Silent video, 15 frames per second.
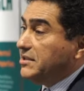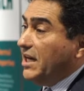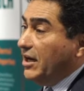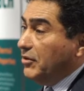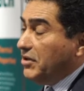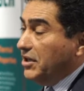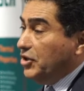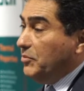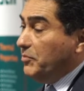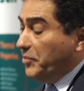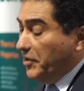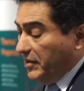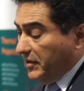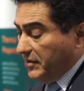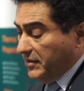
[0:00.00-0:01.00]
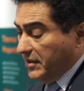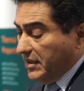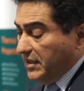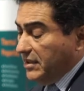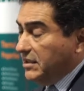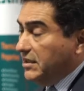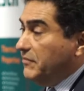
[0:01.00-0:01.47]
how can you build
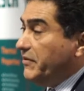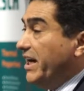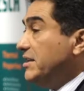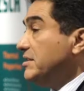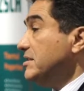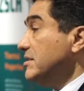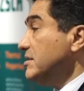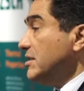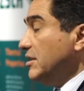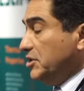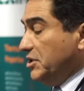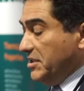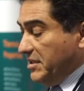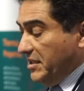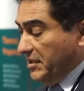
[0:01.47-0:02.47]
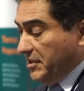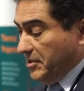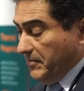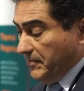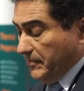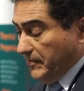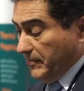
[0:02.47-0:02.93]
devices such as
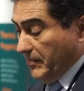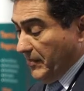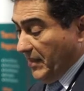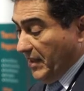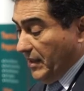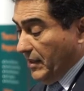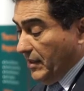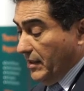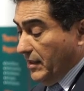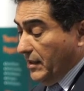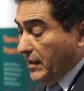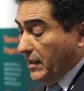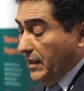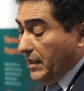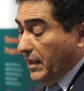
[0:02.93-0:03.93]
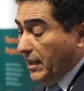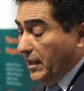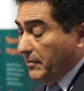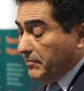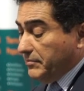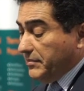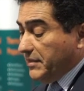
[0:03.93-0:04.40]
these?
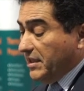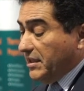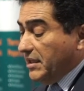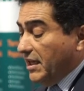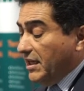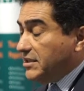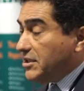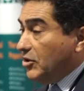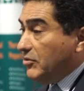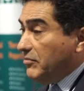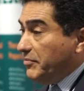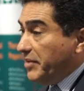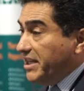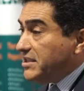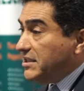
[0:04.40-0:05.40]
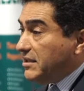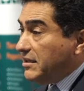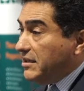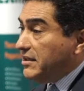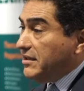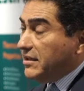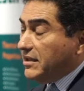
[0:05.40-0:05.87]
And so
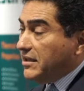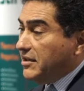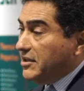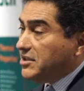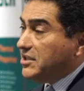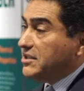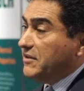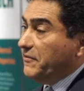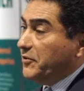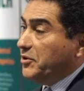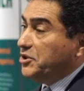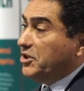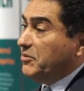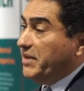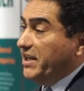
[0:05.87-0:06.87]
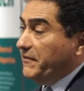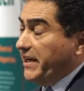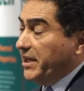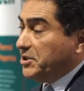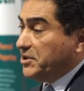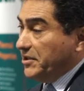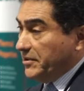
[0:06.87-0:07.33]
basically, this is the future of
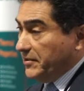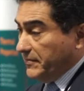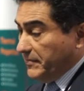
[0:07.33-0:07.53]
manufacturing.